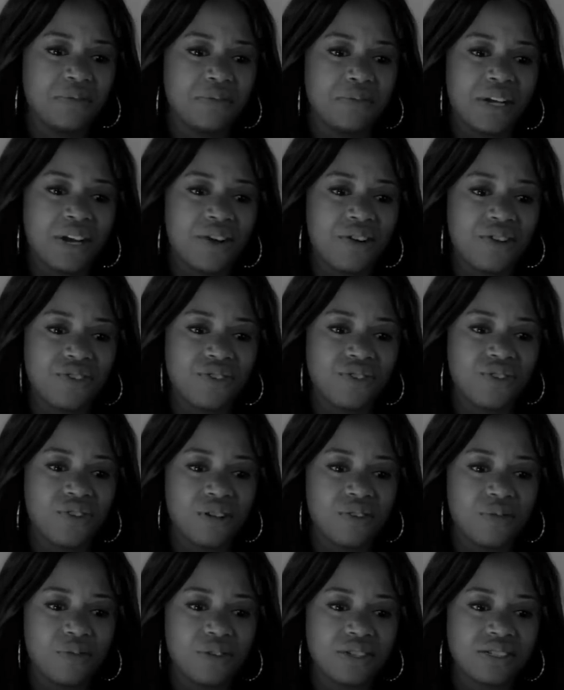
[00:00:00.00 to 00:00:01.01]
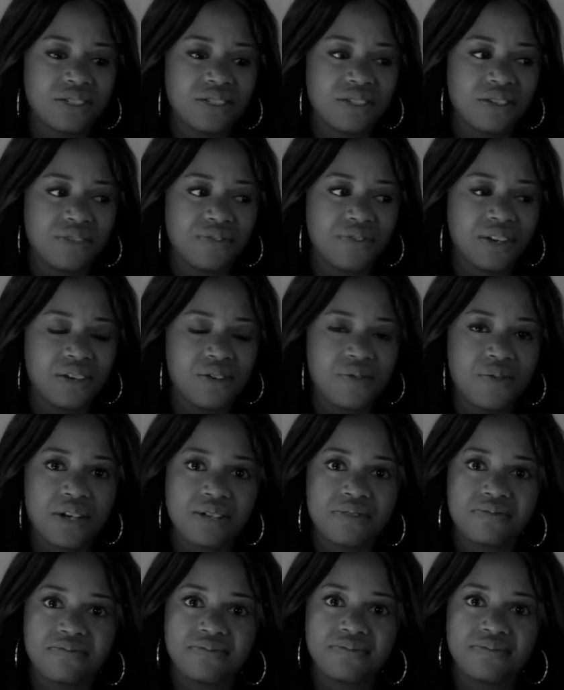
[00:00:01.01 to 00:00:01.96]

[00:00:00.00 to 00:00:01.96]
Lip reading: But I don't know, God works in a funny way.